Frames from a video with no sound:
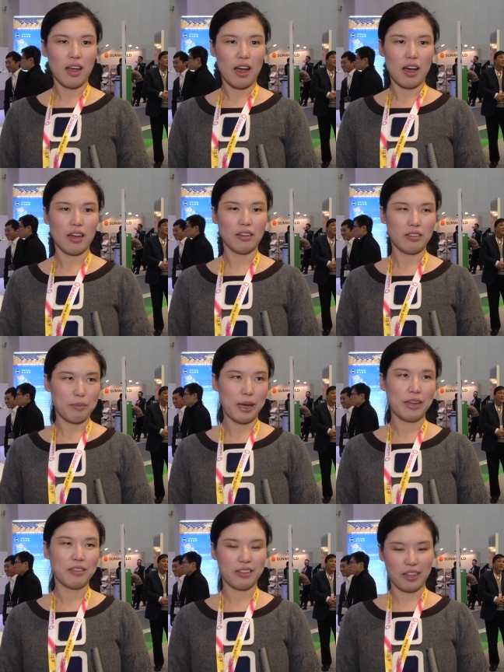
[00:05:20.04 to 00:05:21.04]
Uh, it's
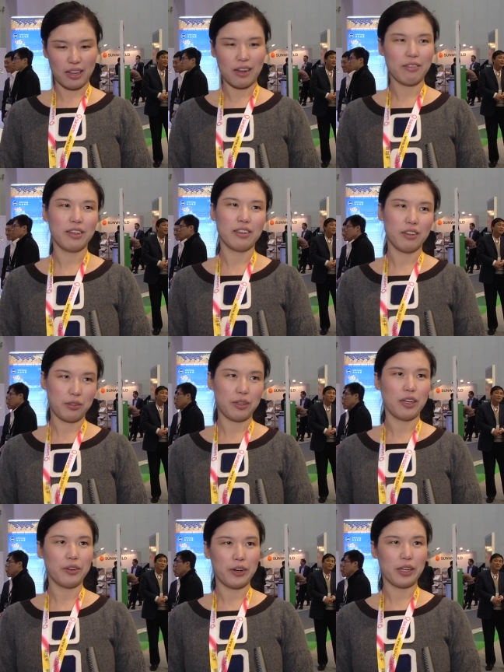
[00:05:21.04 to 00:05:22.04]
amazing. I love it. It's
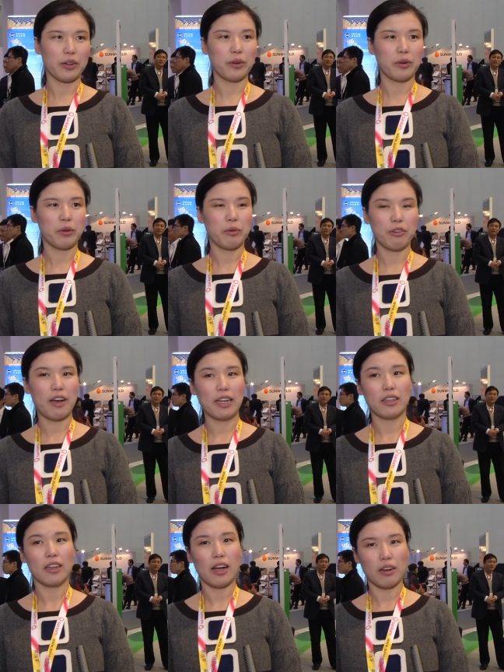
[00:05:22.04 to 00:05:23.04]
really, really good. We
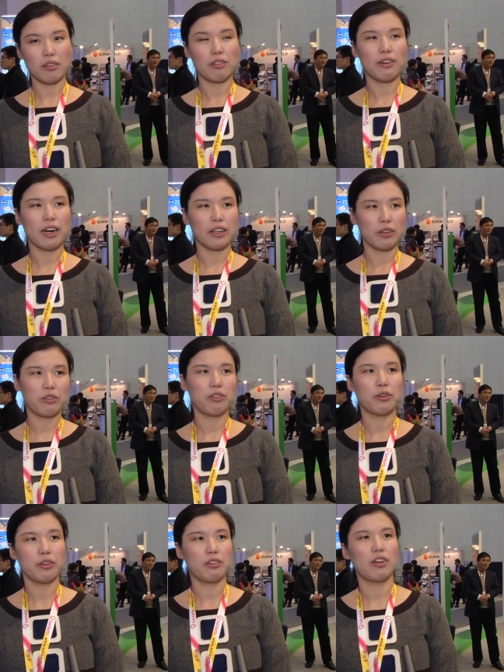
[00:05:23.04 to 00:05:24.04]
find a lot very
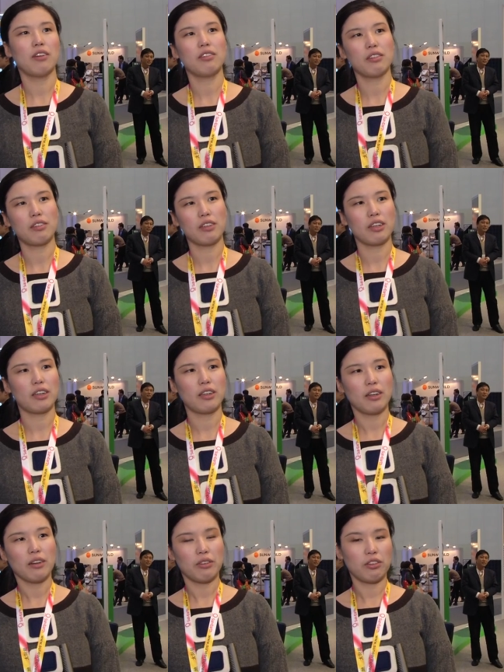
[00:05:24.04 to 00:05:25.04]
useful resources here,
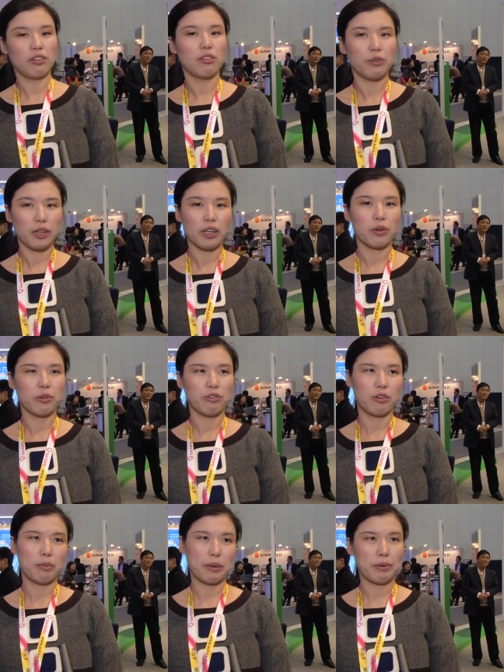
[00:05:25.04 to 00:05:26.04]
which is really good
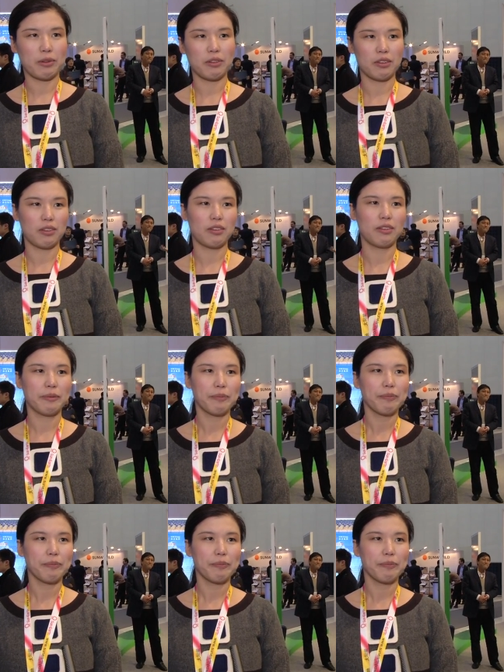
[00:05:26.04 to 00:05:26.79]
for my business.